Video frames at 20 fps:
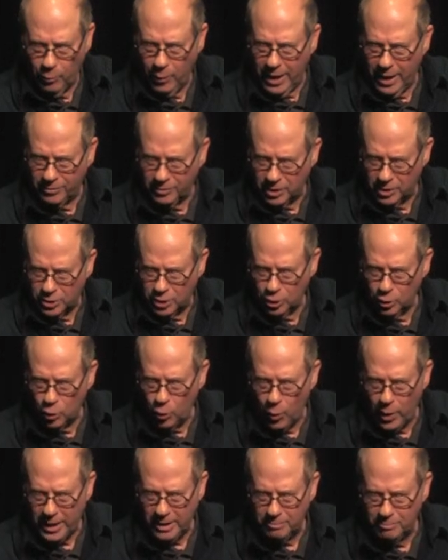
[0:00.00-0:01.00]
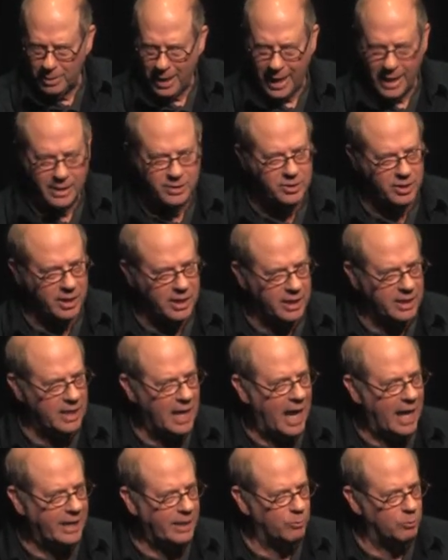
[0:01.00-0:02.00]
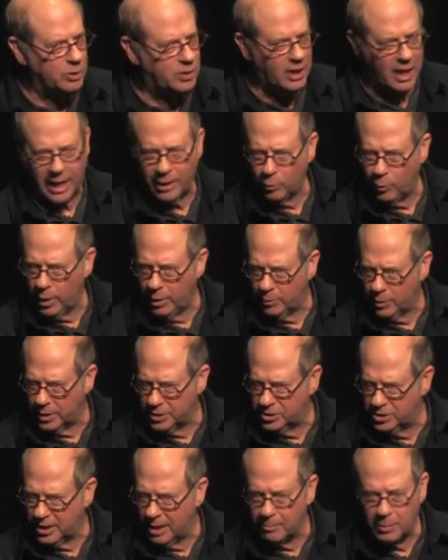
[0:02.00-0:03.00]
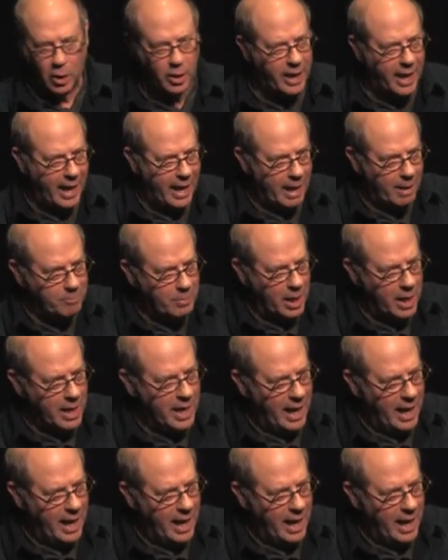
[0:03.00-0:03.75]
We had the two queen beds, and at night it was like we were at summer camp.